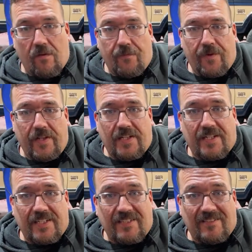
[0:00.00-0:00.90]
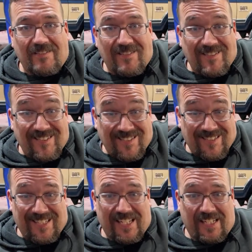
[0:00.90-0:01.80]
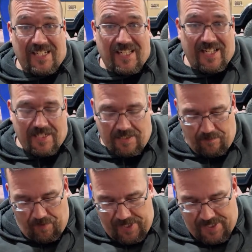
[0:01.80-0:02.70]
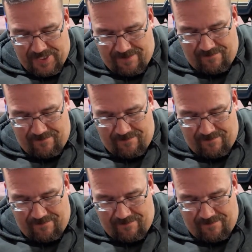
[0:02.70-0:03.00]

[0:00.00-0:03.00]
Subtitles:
Really tight. Like, I think it's gonna break tight.